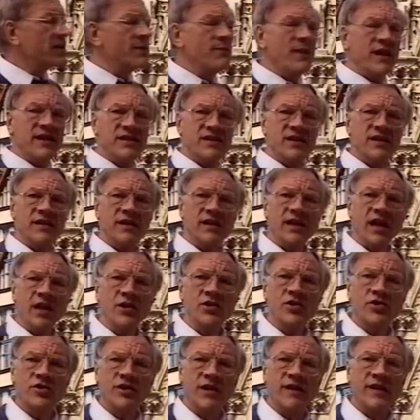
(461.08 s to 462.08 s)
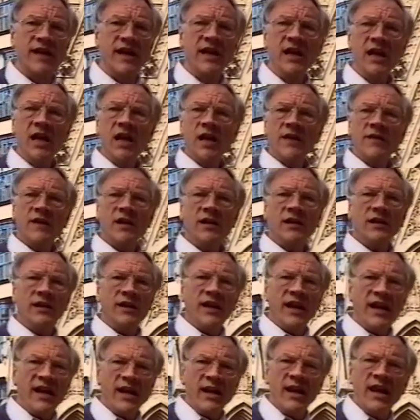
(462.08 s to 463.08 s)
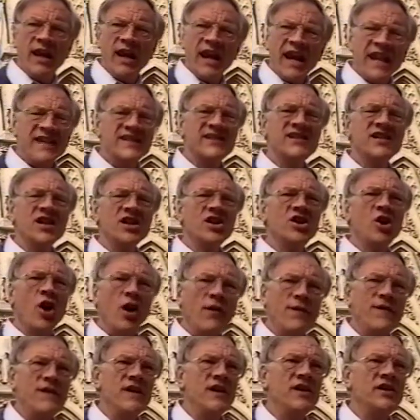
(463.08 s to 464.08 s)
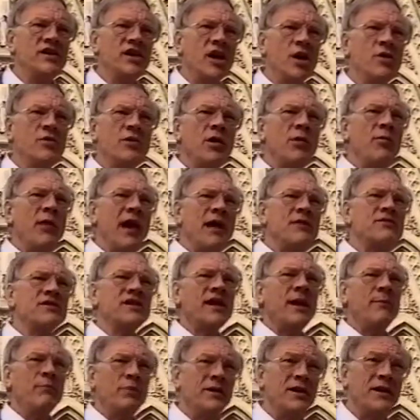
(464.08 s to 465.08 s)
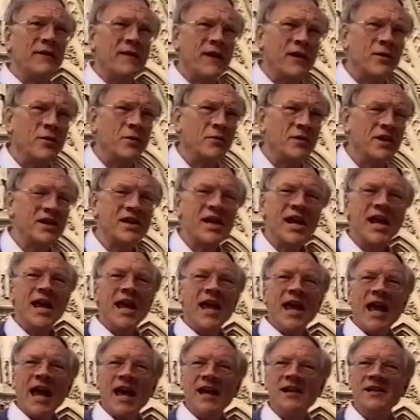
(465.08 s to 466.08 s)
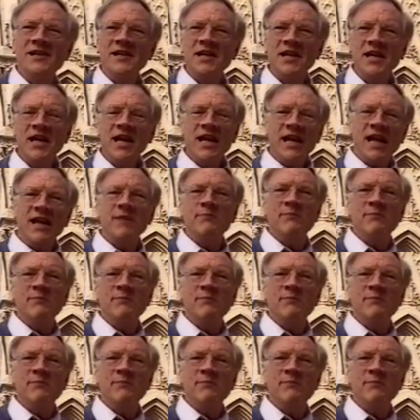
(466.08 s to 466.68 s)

the best in the country. The Leicester Coffee and Cocoa House Company, they called it, and it